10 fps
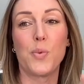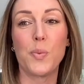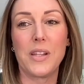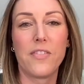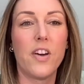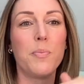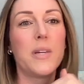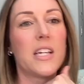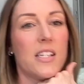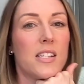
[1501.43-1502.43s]
were really fun
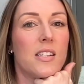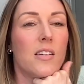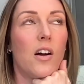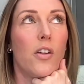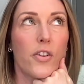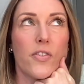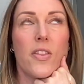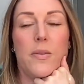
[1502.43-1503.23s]
because other than